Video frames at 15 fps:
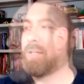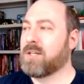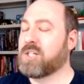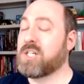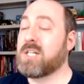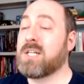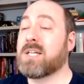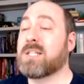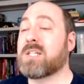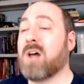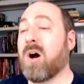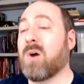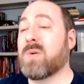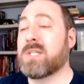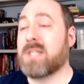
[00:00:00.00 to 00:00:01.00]
She is
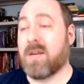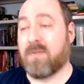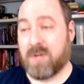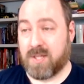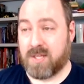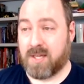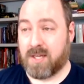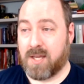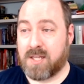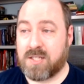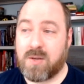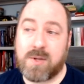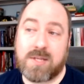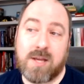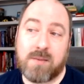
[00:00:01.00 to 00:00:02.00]
always everything, and
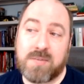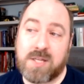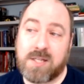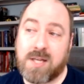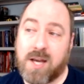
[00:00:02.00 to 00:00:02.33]
so attempting